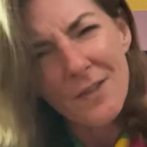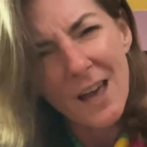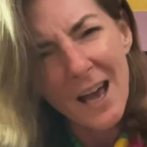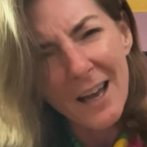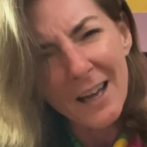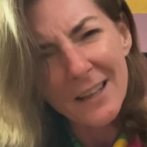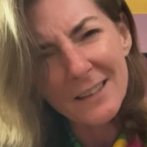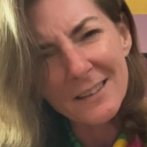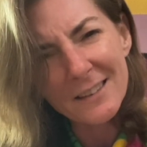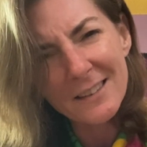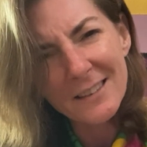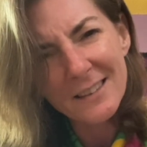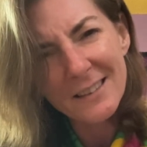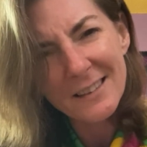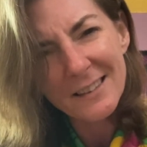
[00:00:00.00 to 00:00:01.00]

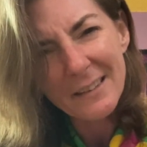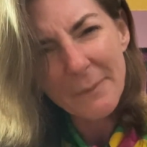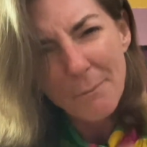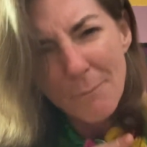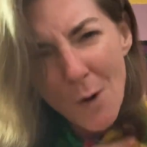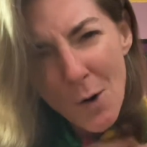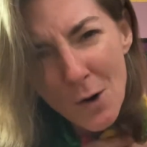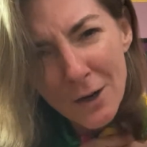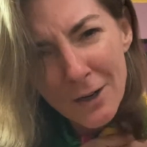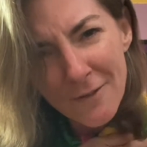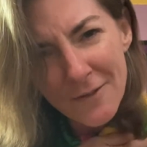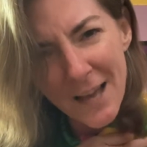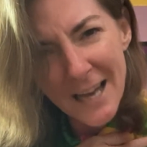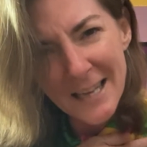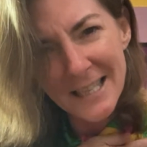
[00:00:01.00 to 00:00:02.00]

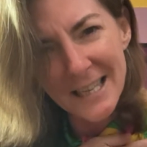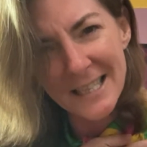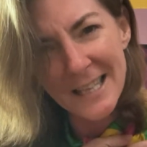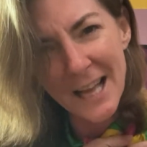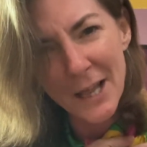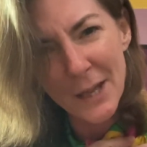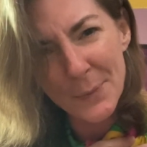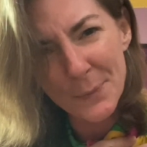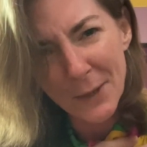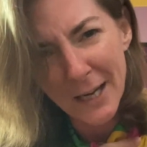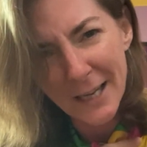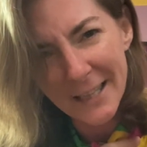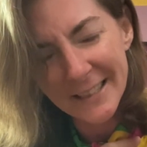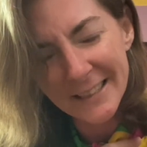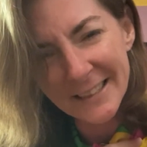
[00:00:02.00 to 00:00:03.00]
that to
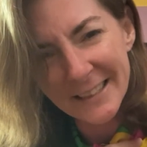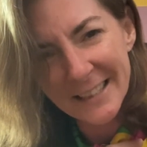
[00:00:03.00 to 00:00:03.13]
celebrate.